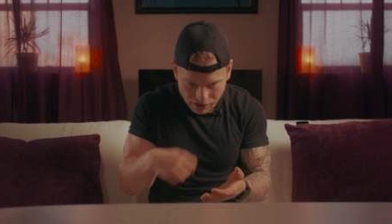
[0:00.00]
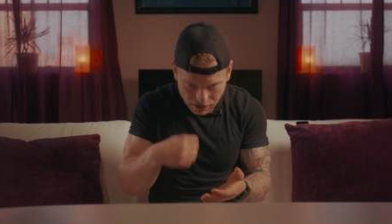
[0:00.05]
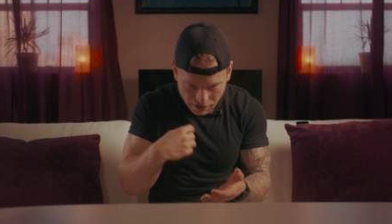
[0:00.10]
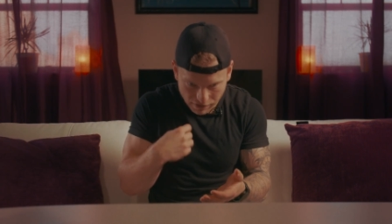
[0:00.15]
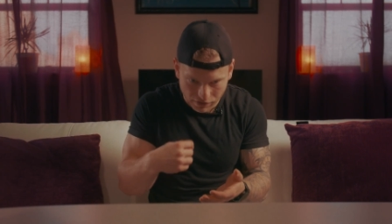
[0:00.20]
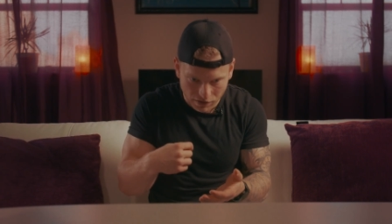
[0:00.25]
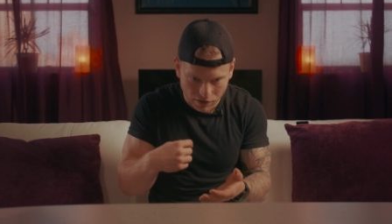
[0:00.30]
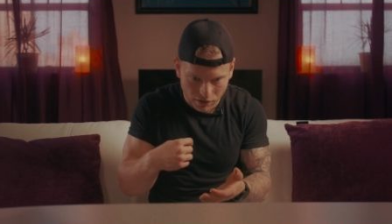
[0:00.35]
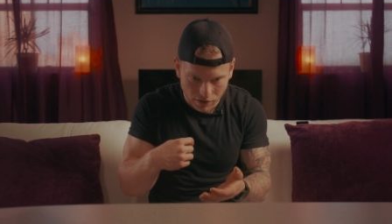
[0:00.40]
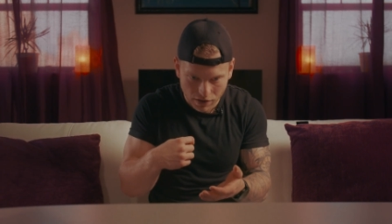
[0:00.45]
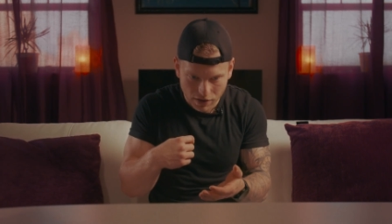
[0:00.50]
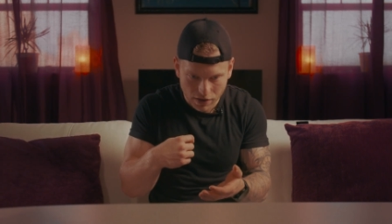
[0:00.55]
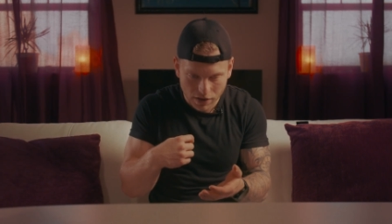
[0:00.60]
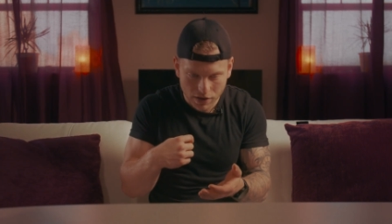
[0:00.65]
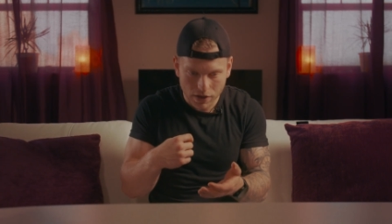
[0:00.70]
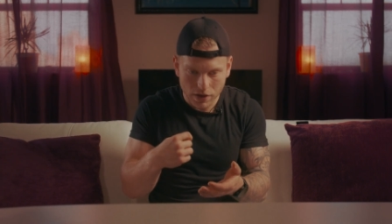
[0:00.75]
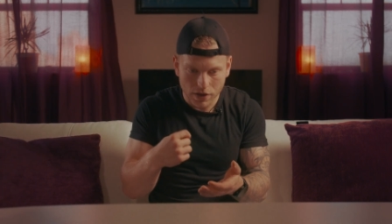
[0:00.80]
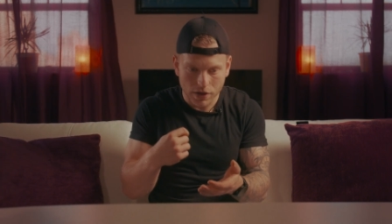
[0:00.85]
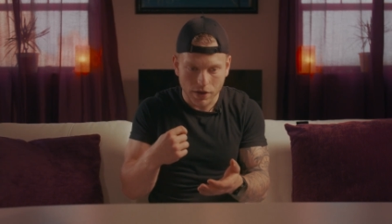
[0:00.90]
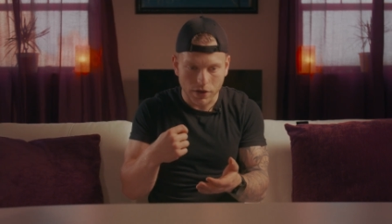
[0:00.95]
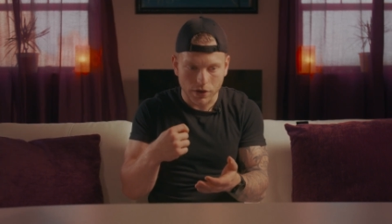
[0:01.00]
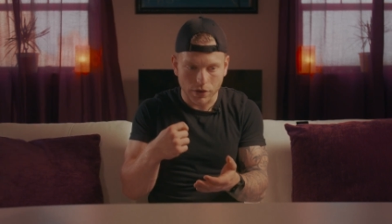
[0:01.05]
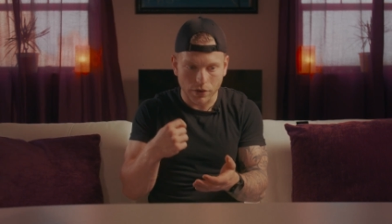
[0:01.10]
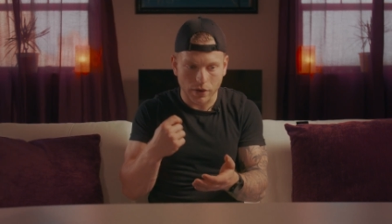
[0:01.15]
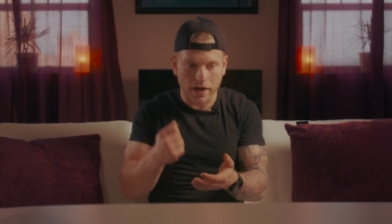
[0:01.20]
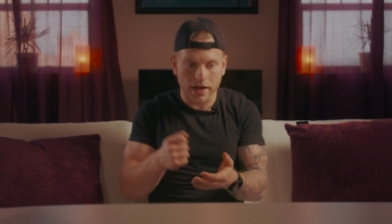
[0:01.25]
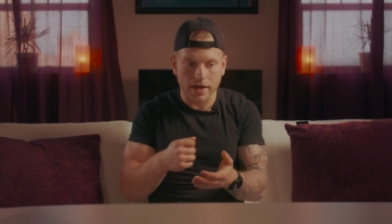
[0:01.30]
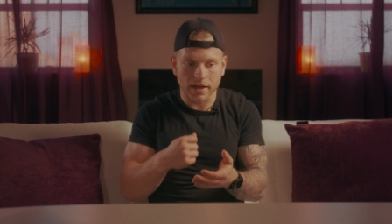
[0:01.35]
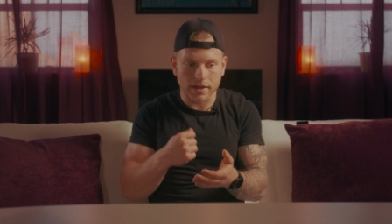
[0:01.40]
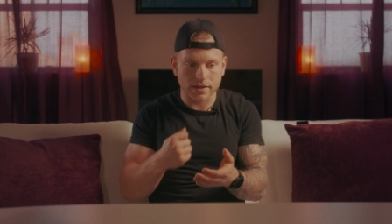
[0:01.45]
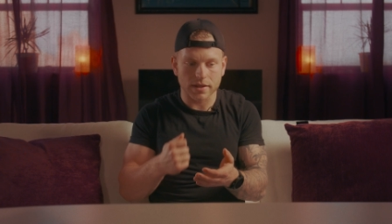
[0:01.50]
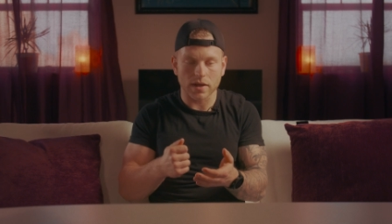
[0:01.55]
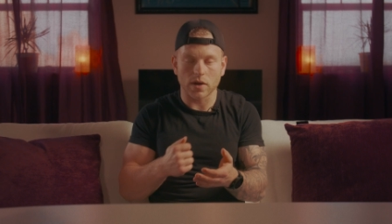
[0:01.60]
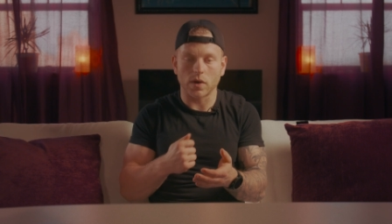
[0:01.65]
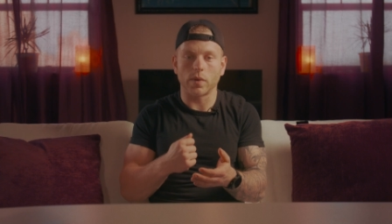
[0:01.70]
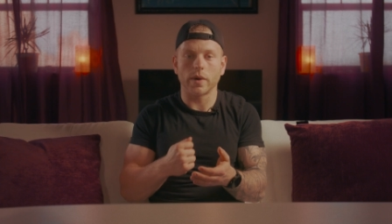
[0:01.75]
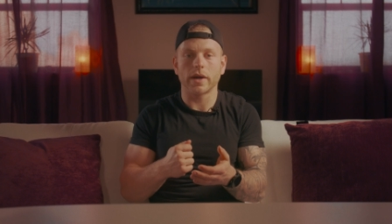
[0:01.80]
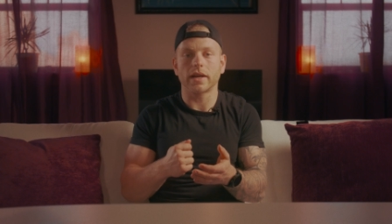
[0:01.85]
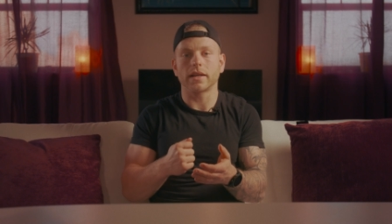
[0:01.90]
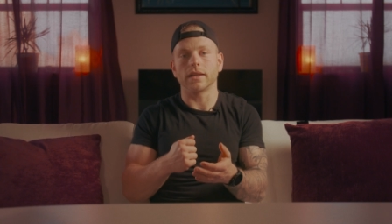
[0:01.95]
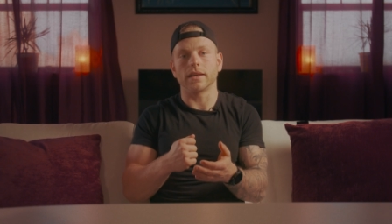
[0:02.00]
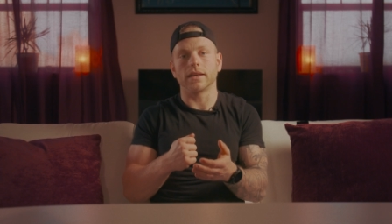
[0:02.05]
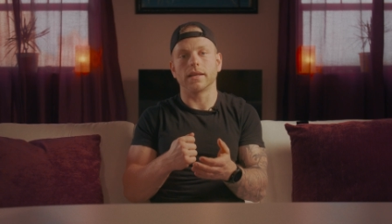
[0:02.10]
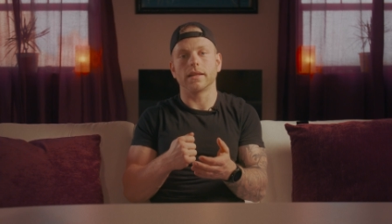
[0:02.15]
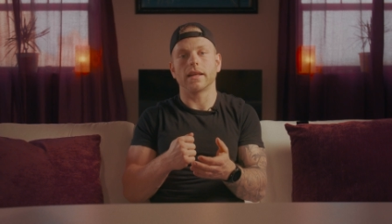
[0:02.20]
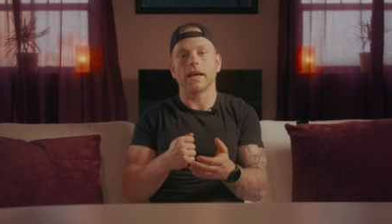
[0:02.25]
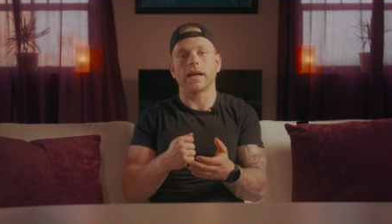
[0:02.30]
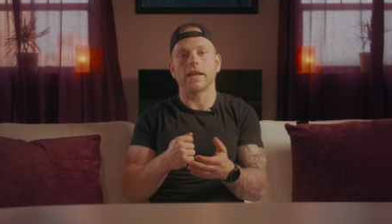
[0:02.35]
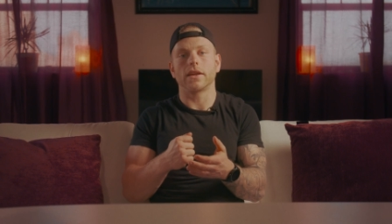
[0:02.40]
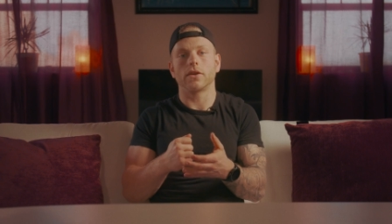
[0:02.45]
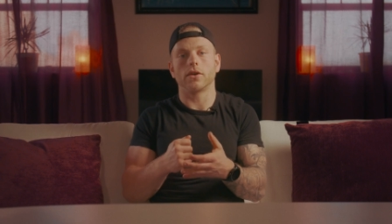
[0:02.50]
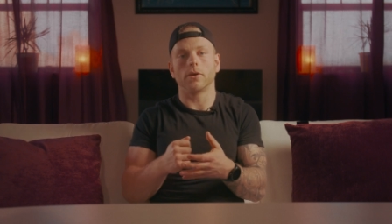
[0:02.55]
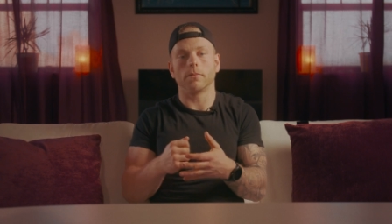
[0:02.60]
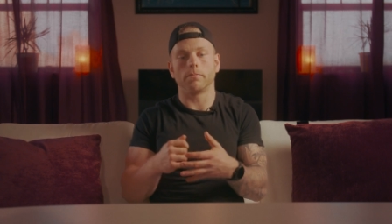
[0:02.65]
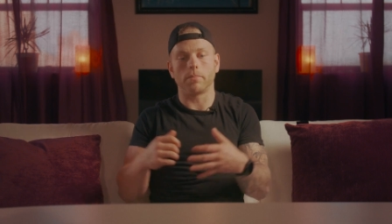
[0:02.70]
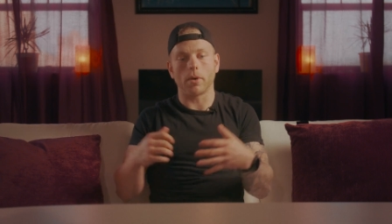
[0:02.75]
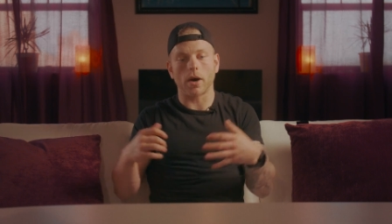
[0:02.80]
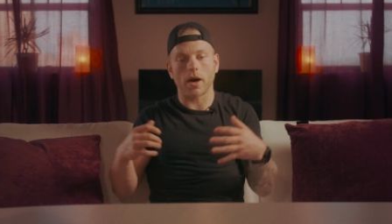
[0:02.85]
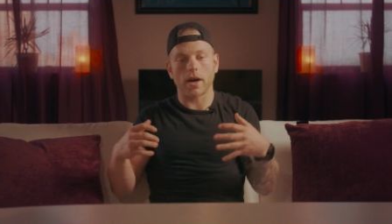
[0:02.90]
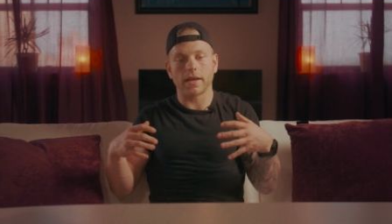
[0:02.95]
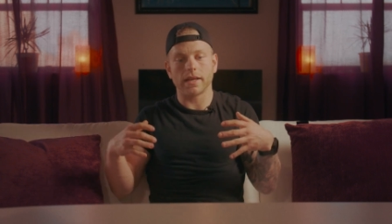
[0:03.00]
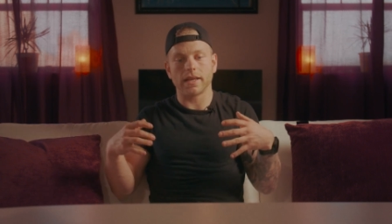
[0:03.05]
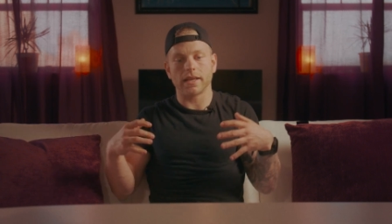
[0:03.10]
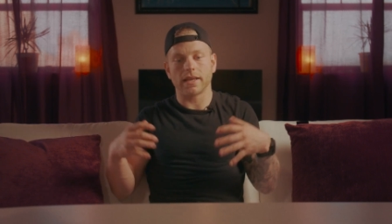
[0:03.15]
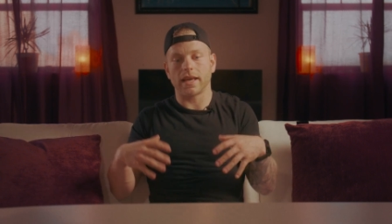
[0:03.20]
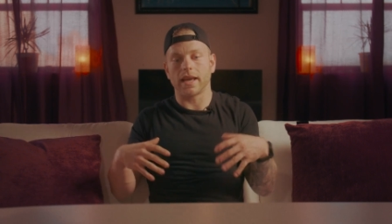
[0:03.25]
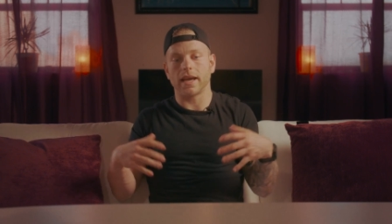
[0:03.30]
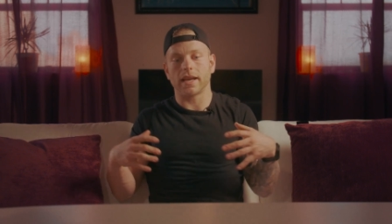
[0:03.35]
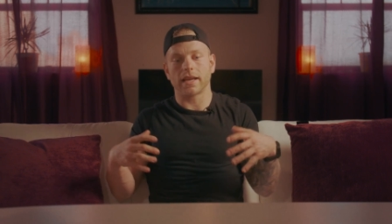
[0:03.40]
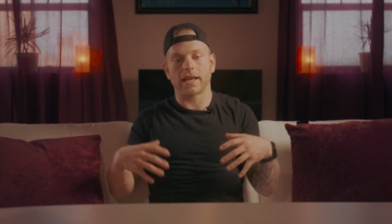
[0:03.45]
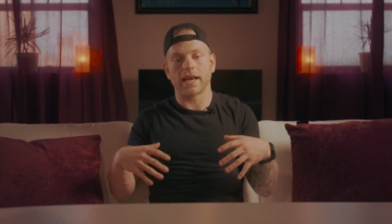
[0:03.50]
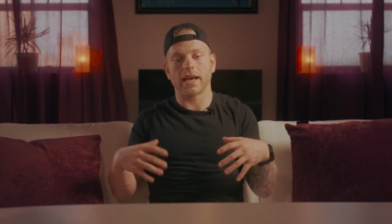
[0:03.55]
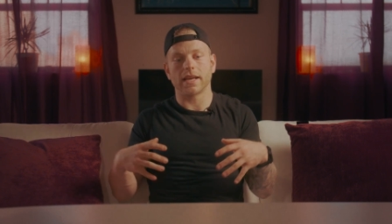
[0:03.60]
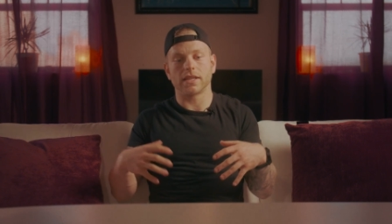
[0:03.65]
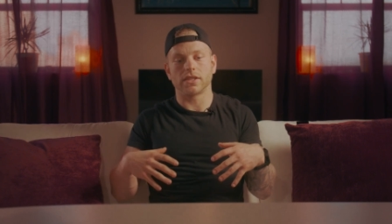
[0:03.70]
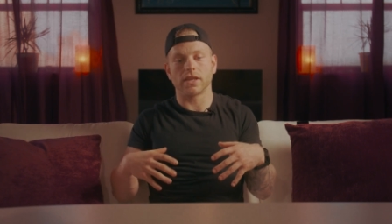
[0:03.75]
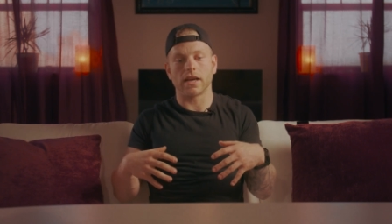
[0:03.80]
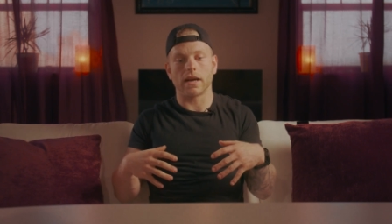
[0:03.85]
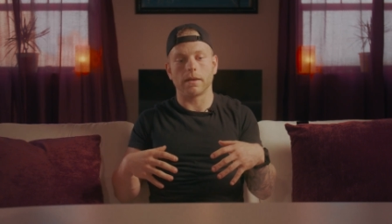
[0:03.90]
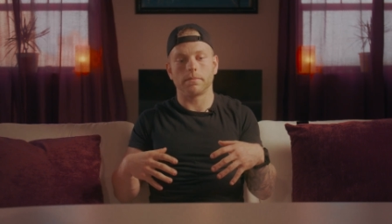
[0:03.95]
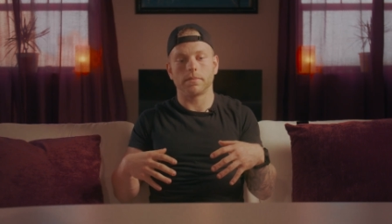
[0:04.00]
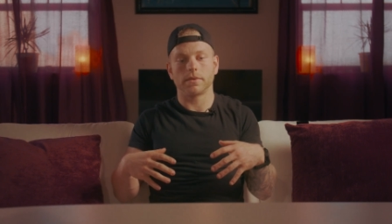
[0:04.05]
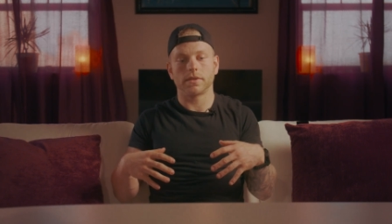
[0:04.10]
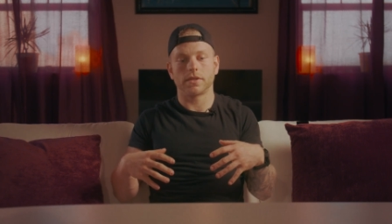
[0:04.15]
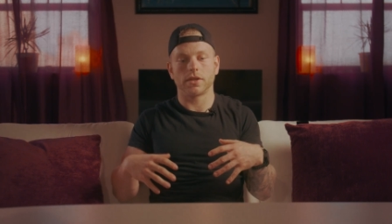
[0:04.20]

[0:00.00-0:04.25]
shovel, you're eating so quickly that your body can't catch up